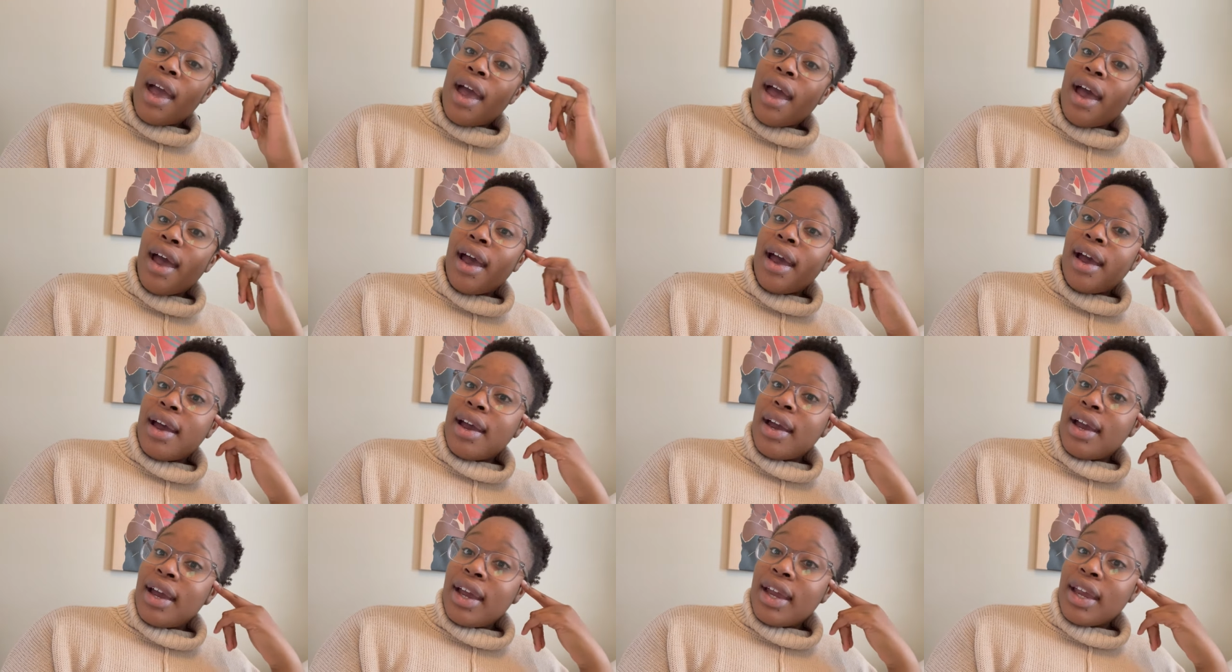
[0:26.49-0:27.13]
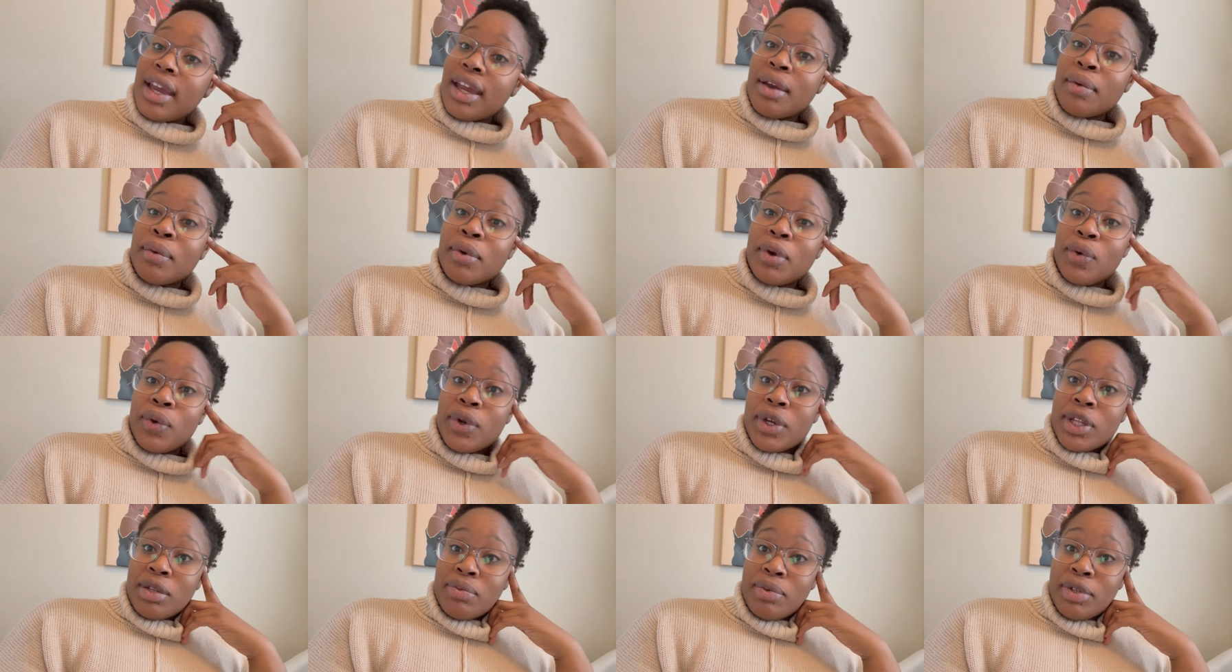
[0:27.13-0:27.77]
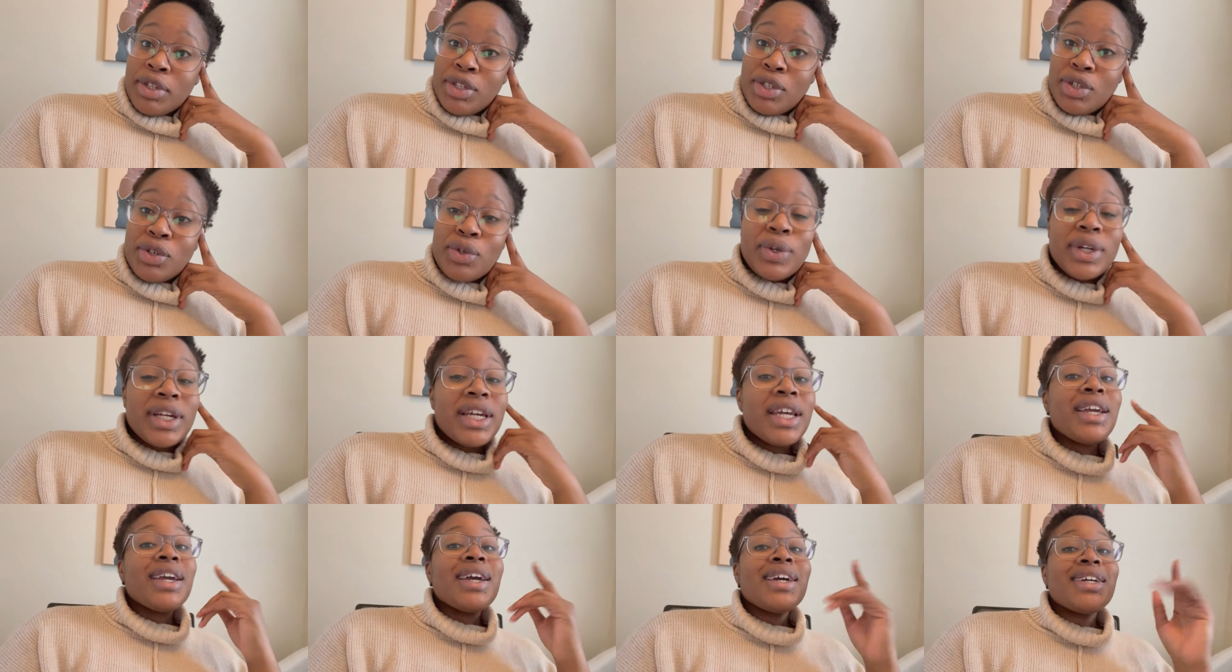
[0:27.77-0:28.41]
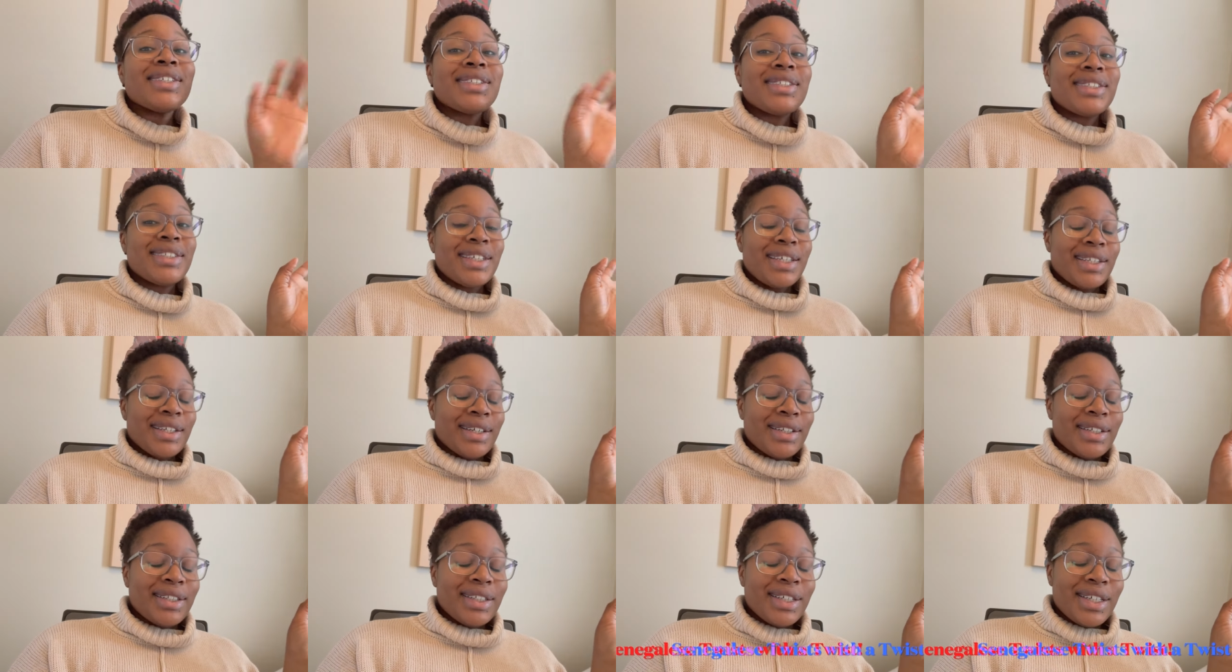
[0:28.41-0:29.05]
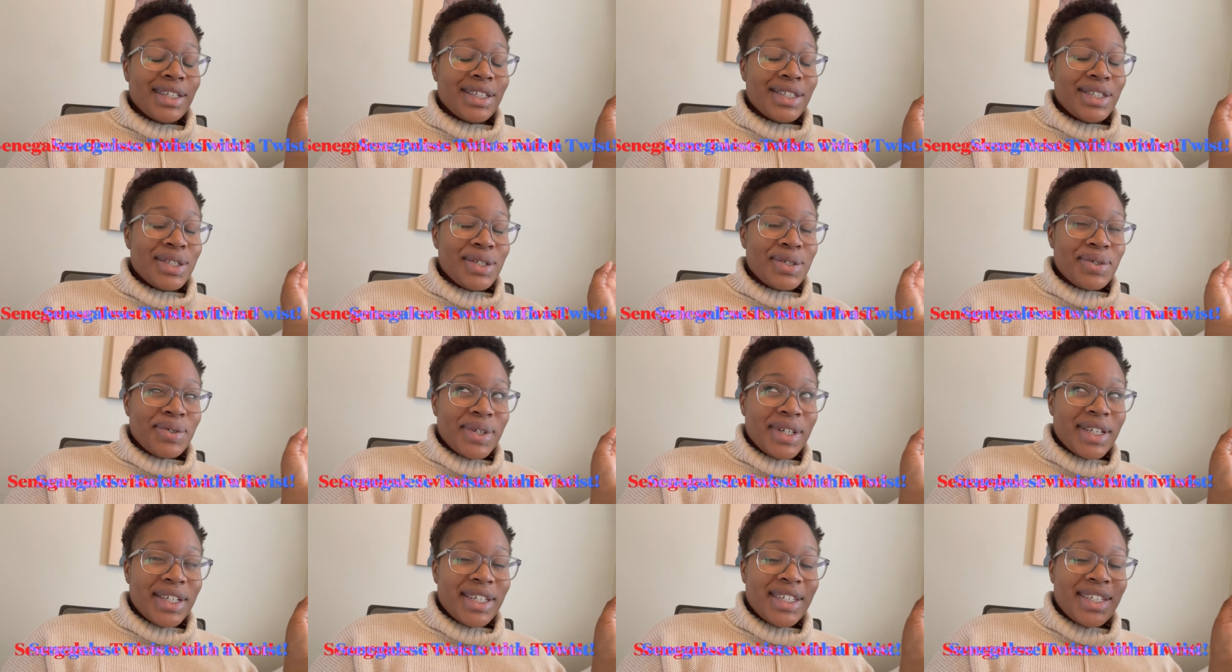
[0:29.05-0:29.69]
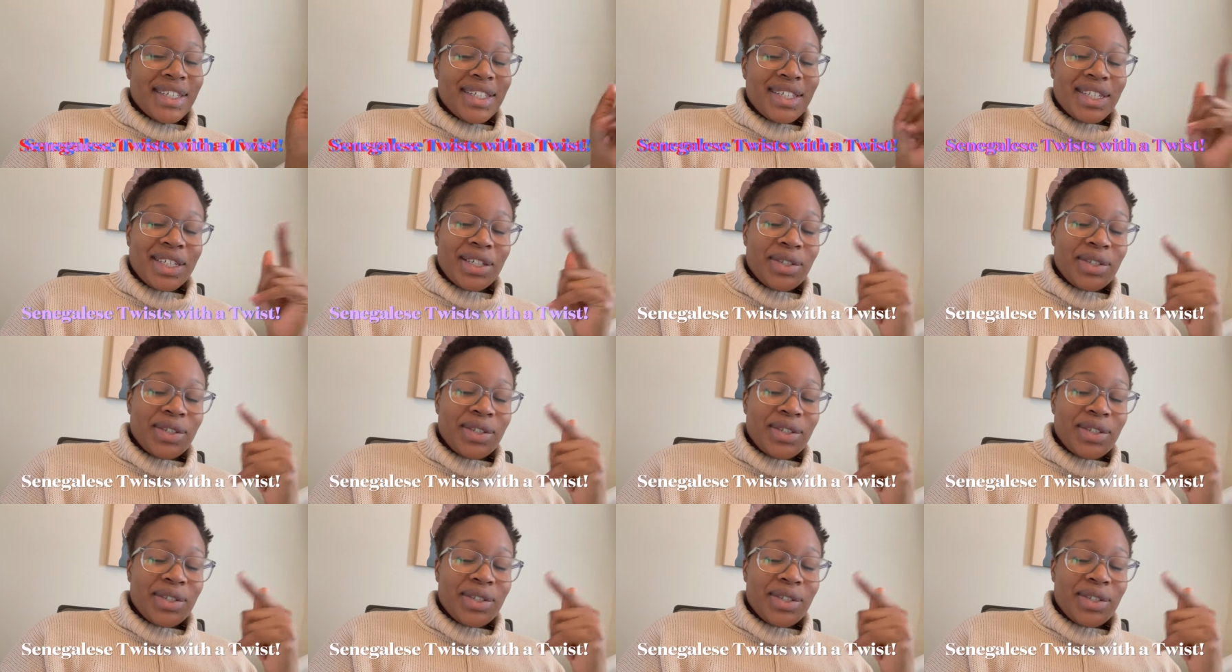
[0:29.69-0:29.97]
I am going to be doing Senegalese twists.